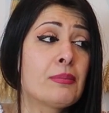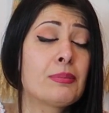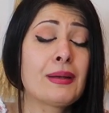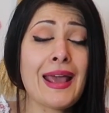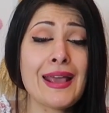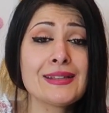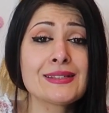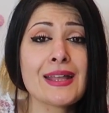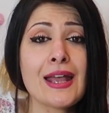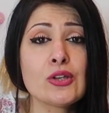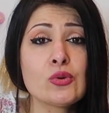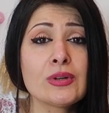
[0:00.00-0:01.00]
place
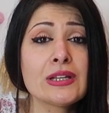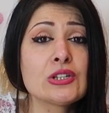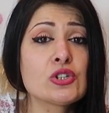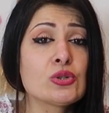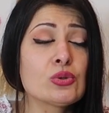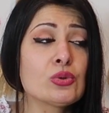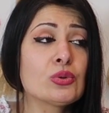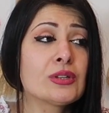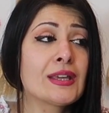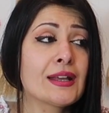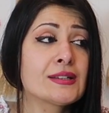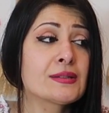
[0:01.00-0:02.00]
that you need to
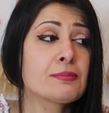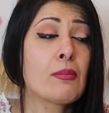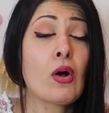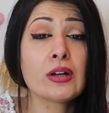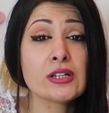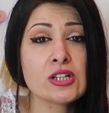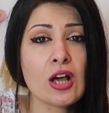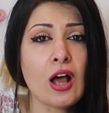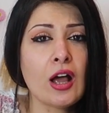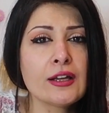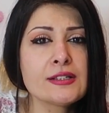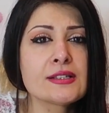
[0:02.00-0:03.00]
get
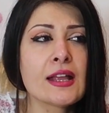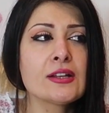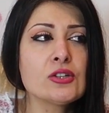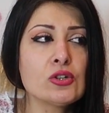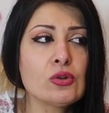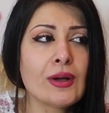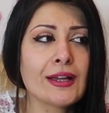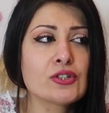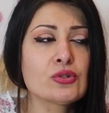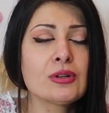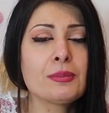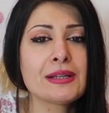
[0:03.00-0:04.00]
monetized and, you know,
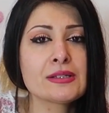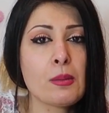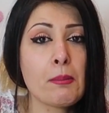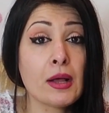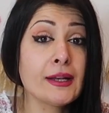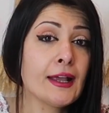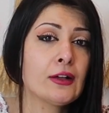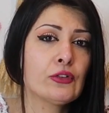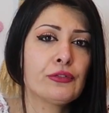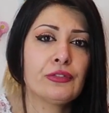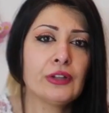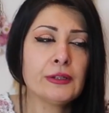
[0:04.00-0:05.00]
actually make some money out
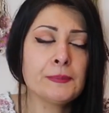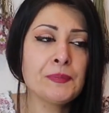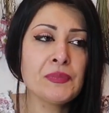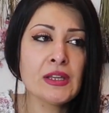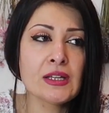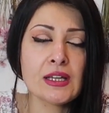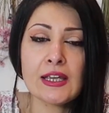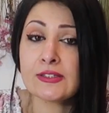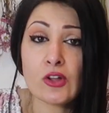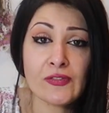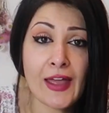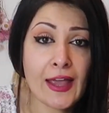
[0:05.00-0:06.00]
of it. It's
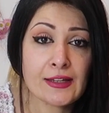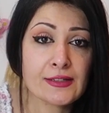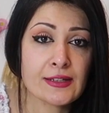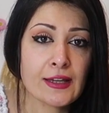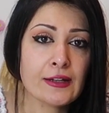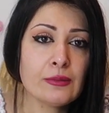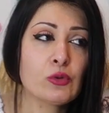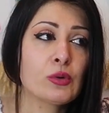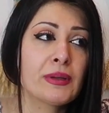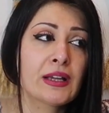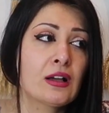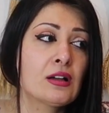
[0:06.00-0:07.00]
not that easy anymore
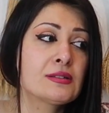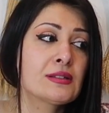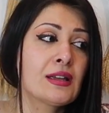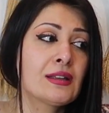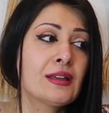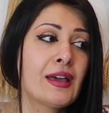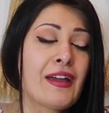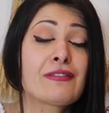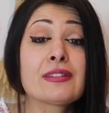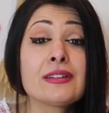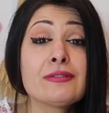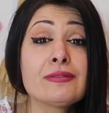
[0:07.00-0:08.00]
because
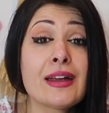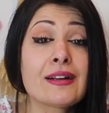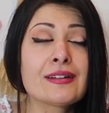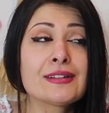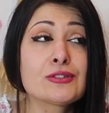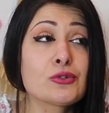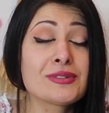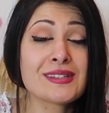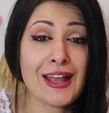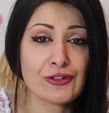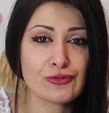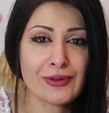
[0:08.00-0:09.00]
everywhere it's so
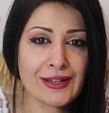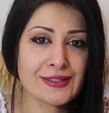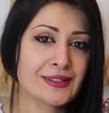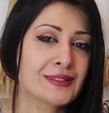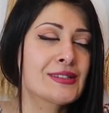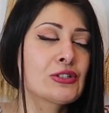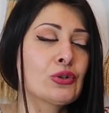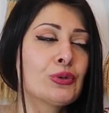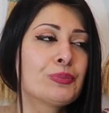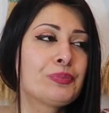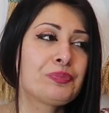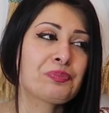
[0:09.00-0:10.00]
saturated. So